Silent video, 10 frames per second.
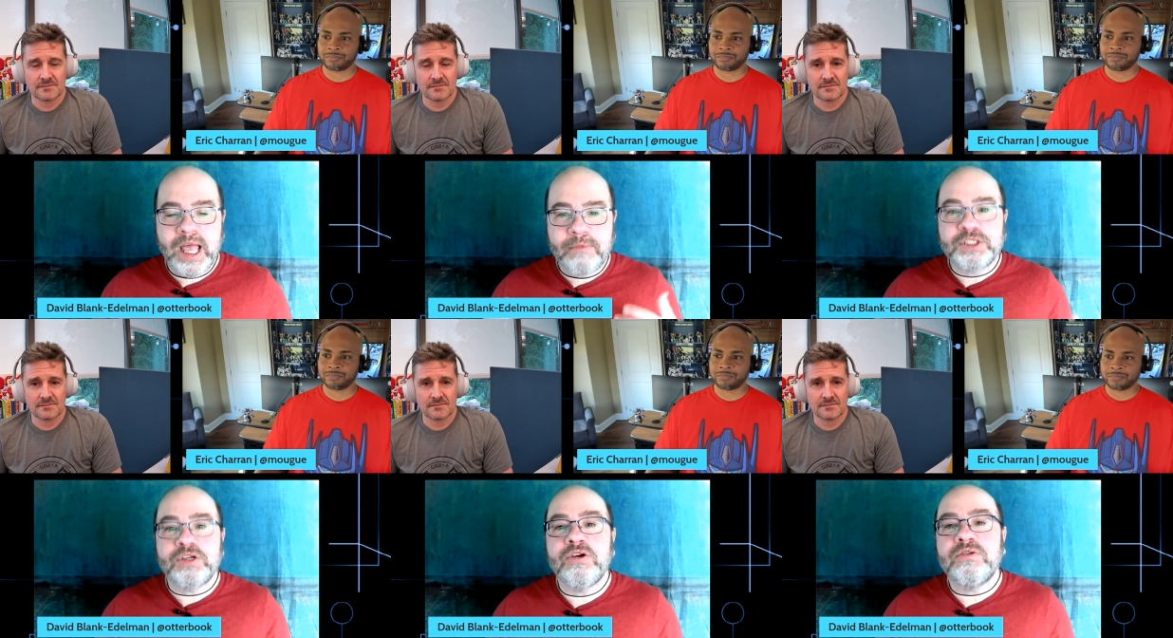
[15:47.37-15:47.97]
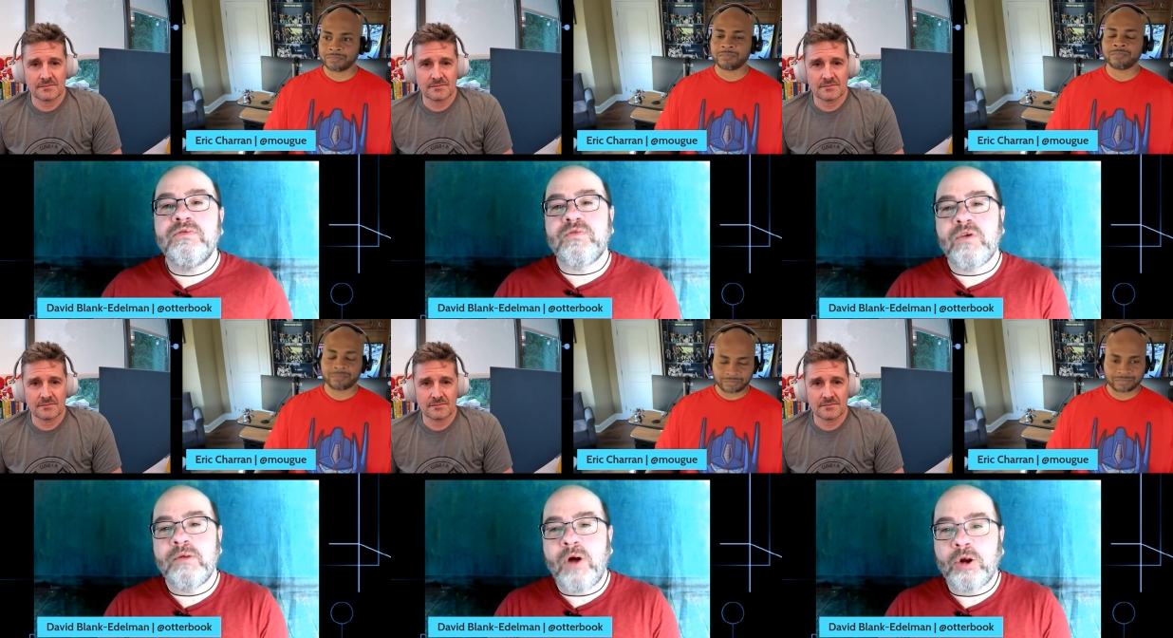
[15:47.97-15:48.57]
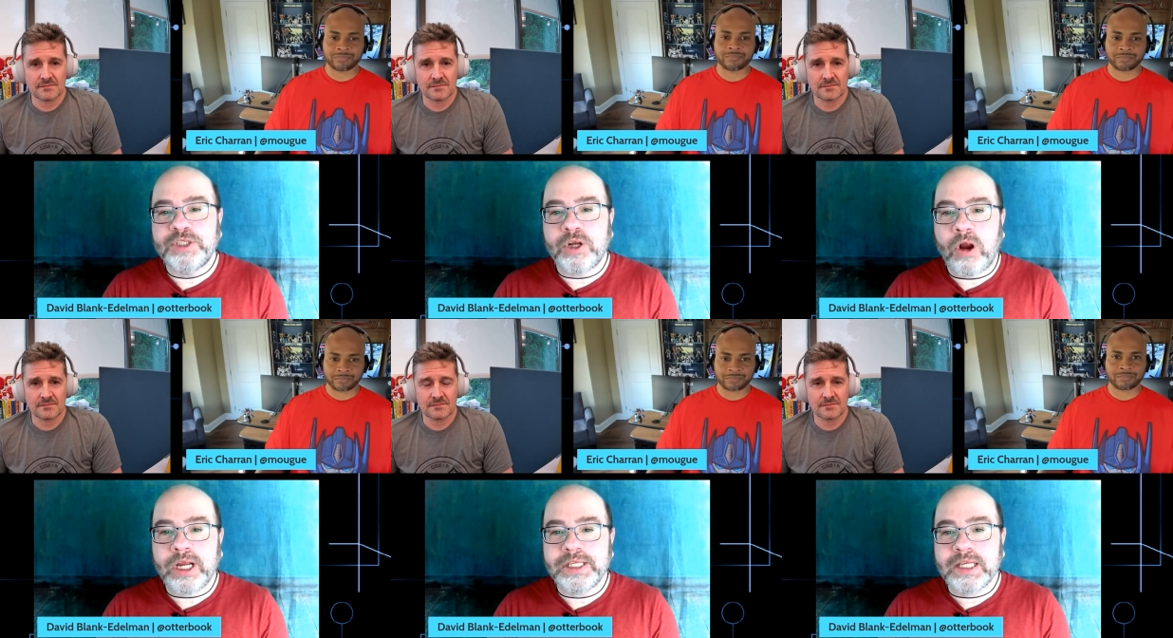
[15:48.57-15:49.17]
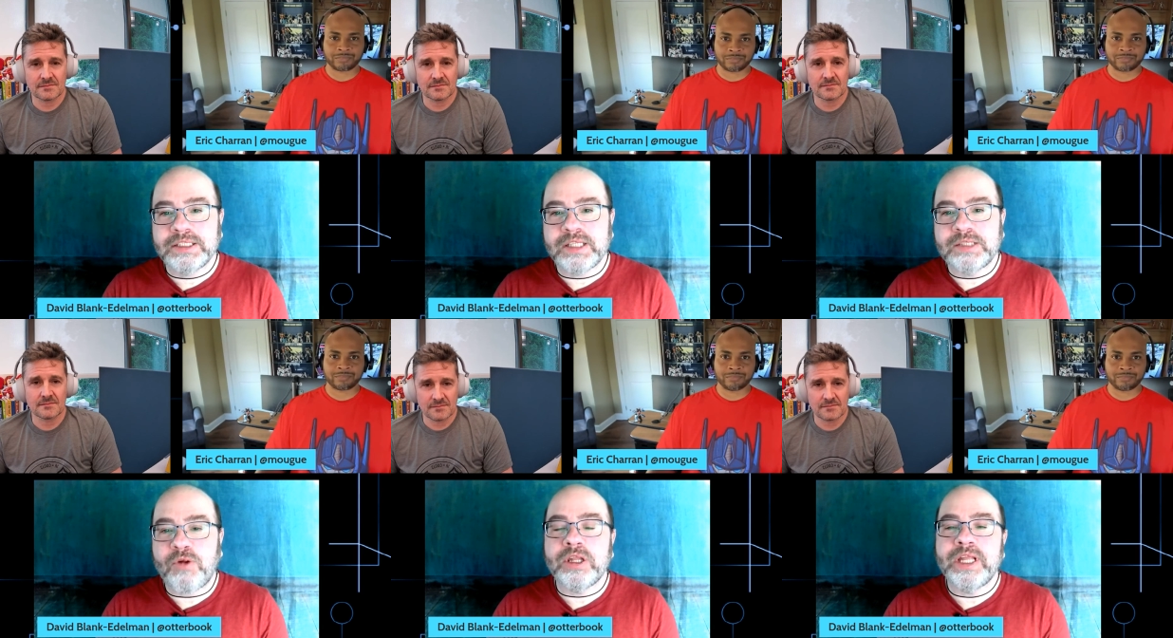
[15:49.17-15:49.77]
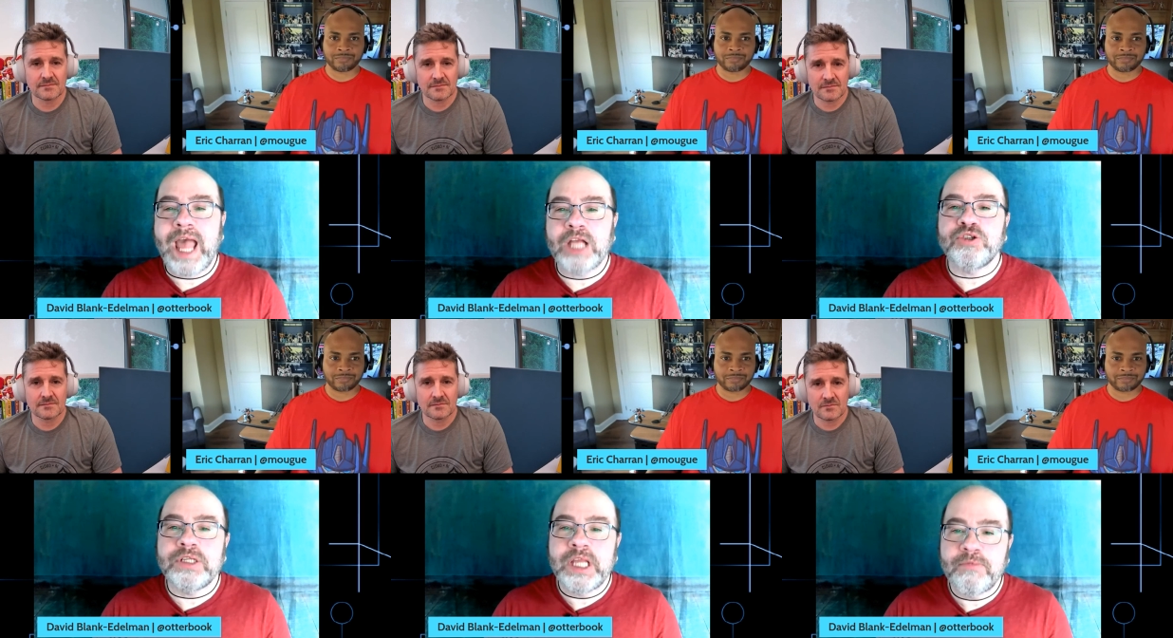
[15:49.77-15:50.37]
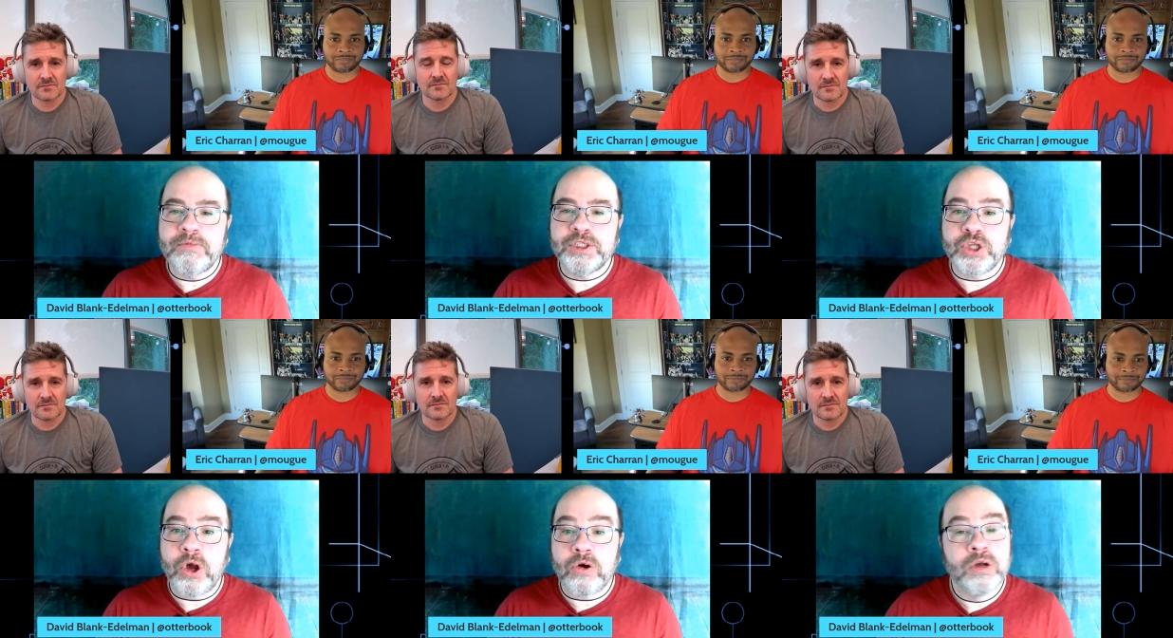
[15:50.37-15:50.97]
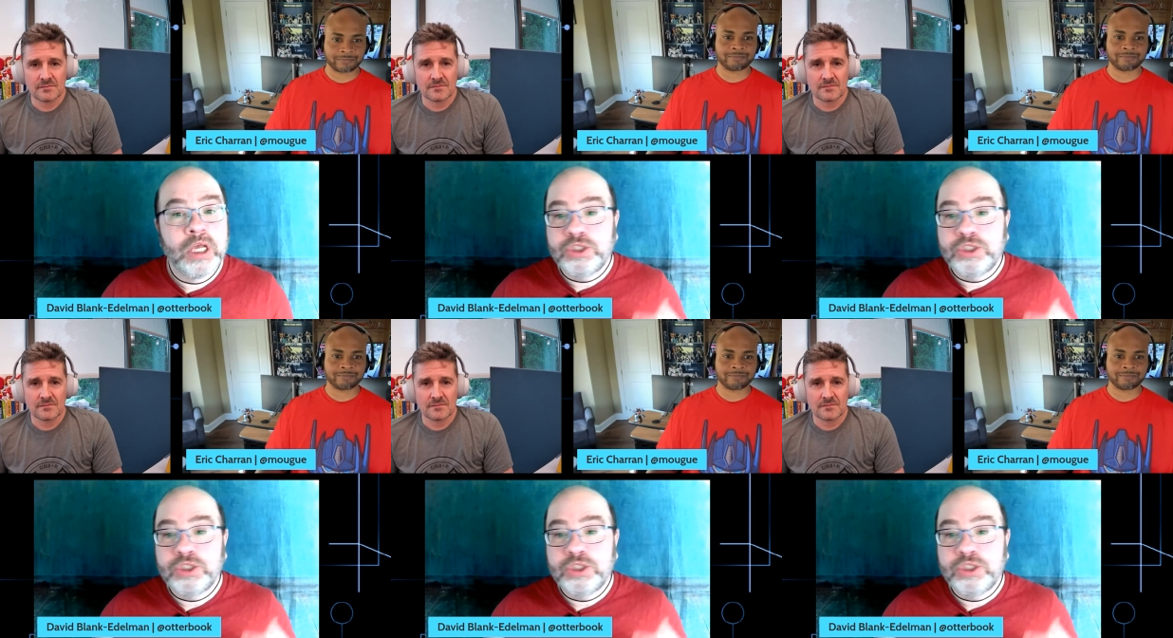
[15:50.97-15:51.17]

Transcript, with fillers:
Speaker 1: episode from Armchair Architects as part of the Azure Enablement Show.